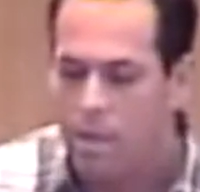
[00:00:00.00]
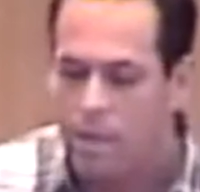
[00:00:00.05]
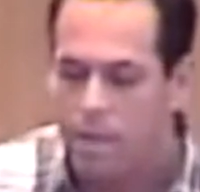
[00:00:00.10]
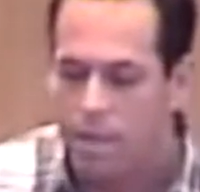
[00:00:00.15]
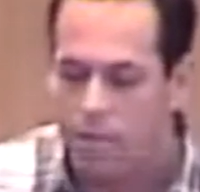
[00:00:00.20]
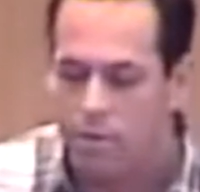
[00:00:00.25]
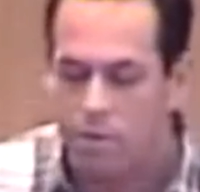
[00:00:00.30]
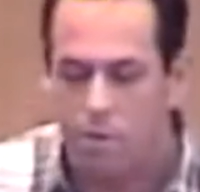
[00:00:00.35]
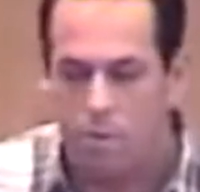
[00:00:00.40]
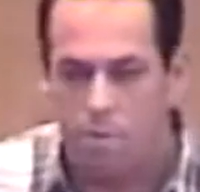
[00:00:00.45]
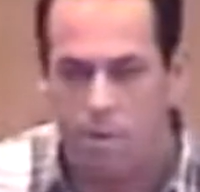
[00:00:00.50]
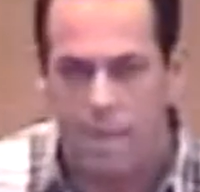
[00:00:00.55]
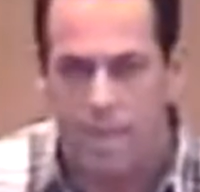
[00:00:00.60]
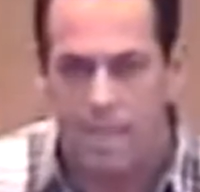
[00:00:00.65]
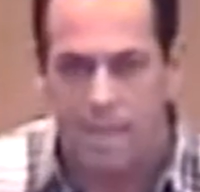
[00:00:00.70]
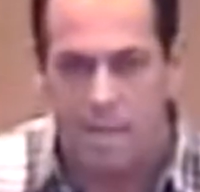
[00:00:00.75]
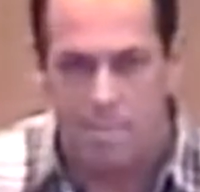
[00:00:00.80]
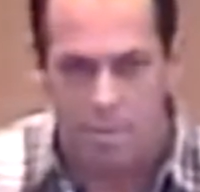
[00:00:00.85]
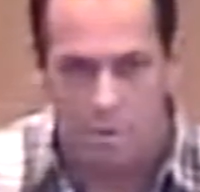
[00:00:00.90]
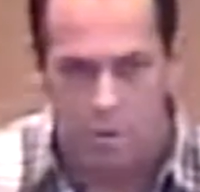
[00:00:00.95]
And so when
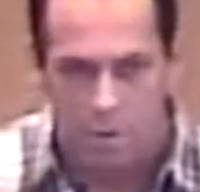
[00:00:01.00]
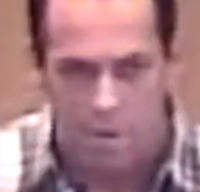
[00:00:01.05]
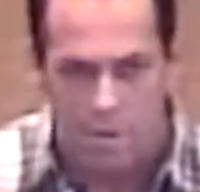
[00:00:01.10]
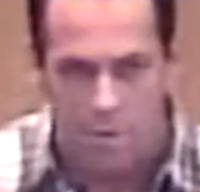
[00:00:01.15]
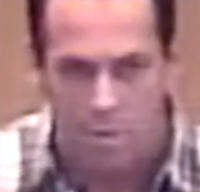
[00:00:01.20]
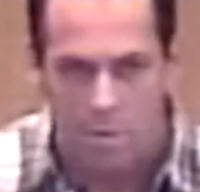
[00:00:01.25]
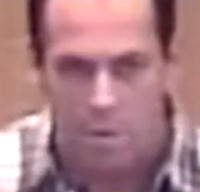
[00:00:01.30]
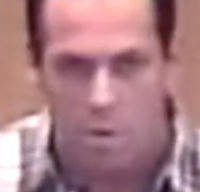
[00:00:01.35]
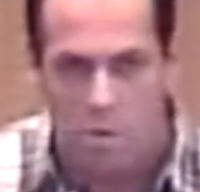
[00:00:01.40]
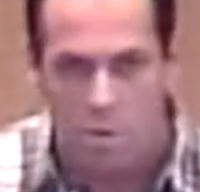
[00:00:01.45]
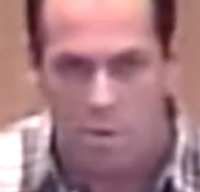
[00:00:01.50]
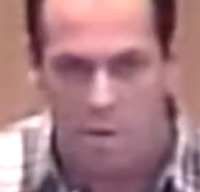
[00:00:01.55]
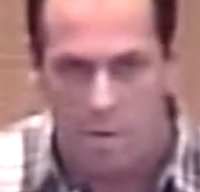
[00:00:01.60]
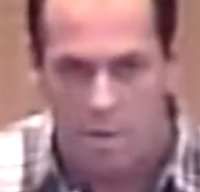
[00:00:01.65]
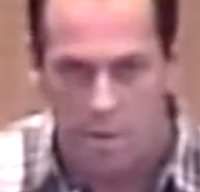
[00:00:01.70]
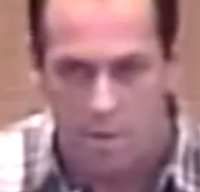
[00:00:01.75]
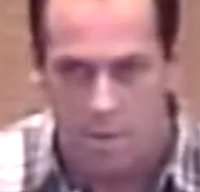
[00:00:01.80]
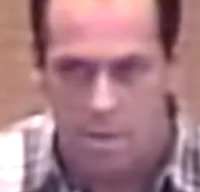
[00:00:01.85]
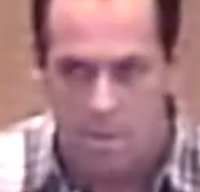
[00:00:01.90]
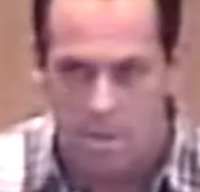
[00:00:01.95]
I got pushed into a
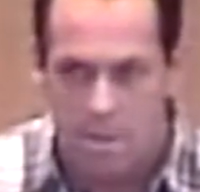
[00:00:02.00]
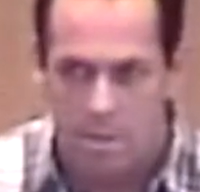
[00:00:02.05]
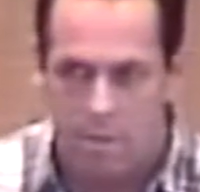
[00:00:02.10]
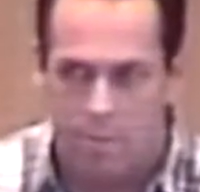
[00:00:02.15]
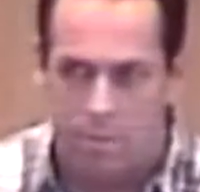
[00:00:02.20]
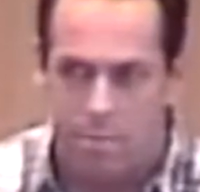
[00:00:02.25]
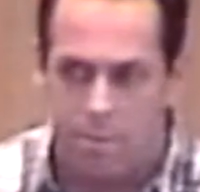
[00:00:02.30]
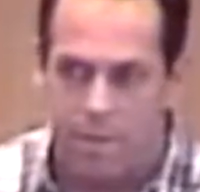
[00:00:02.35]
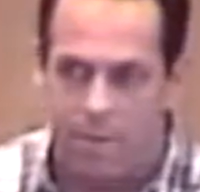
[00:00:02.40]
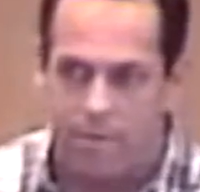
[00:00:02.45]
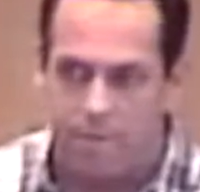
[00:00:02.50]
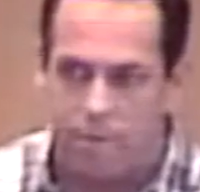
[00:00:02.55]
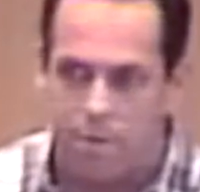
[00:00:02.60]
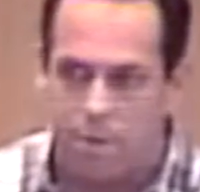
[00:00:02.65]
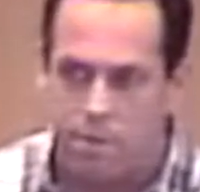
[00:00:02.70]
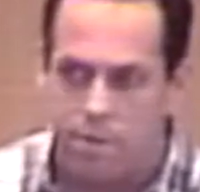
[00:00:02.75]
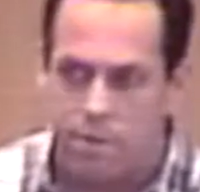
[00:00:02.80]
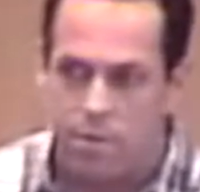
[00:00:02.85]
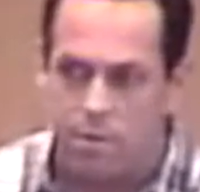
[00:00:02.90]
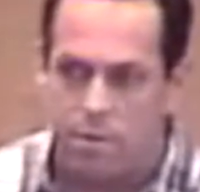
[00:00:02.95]
corner through my
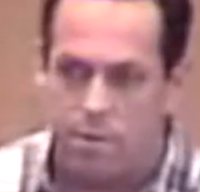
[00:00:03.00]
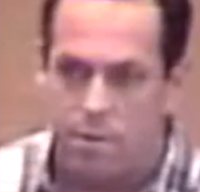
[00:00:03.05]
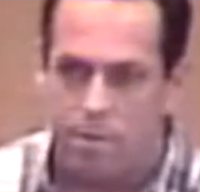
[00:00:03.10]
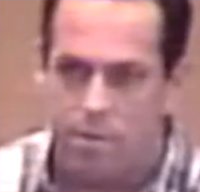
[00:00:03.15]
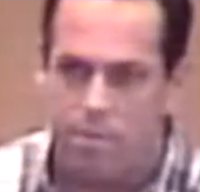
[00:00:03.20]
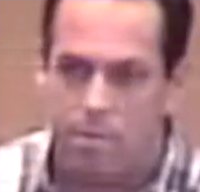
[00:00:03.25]
divorce,